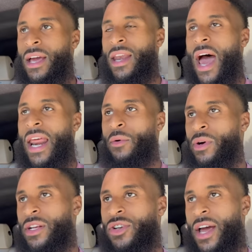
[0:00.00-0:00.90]
nah, they
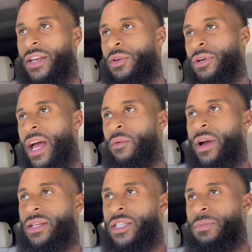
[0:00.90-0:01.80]
want to try to do it that
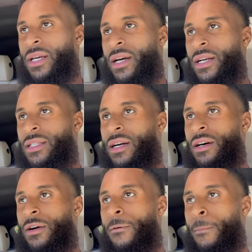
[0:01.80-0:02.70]
way just because
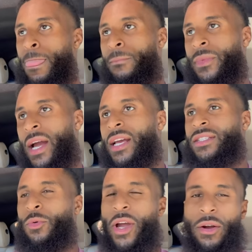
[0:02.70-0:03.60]
um I guess
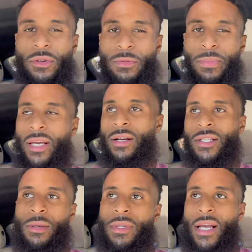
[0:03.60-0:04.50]
the way it was bent or
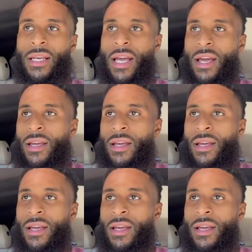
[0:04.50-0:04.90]
something like that.